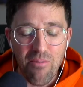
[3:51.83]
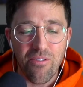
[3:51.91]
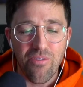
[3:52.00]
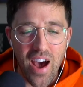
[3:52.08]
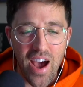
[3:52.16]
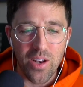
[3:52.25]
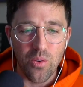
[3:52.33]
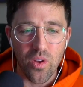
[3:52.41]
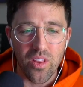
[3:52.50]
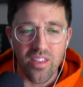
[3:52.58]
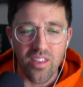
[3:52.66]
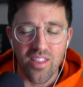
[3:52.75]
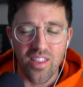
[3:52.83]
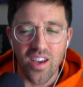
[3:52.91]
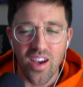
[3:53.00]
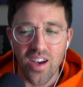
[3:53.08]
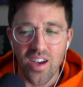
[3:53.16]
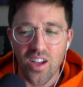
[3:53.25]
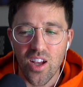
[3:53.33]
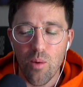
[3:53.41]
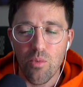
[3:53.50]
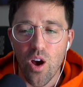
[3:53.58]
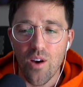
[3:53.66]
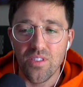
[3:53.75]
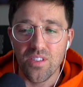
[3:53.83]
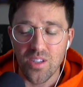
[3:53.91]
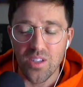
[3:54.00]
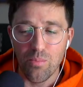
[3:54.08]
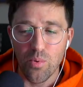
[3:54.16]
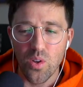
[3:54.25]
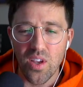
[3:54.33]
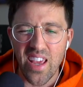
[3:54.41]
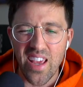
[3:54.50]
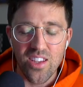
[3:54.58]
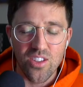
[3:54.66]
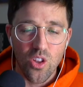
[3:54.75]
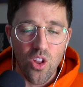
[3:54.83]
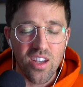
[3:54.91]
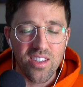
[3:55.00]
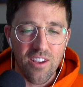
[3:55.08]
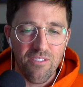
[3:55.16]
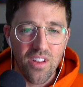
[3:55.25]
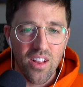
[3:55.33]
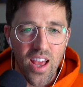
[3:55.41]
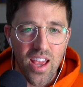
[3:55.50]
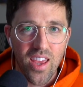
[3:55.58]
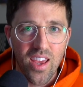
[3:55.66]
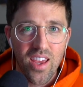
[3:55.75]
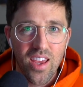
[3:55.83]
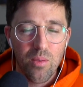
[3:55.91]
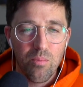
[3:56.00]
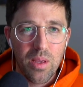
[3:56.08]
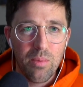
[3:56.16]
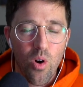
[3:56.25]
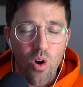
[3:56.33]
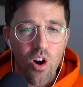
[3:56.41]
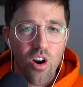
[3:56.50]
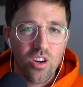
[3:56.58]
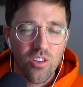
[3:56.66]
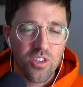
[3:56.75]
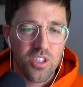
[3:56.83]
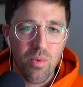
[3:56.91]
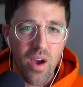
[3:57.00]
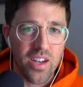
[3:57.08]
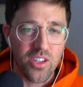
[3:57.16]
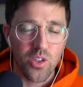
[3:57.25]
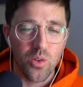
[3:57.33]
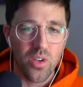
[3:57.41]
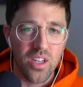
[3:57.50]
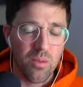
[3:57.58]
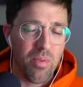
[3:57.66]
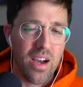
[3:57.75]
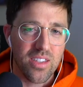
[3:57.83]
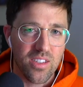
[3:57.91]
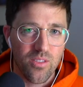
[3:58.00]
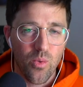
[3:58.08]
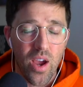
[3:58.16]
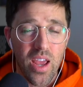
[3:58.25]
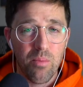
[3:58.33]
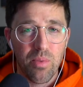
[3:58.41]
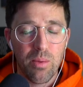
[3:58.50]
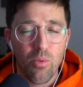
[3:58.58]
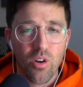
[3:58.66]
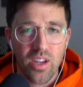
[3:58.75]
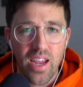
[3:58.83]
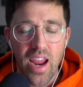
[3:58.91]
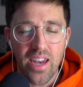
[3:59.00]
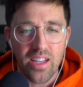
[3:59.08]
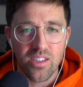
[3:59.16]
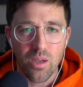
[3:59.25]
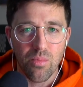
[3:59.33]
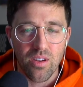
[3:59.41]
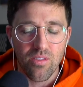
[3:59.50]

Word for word: fine with the uh, coming off as simple as long as I feel like people are responding to it in a positive way and people are gaining something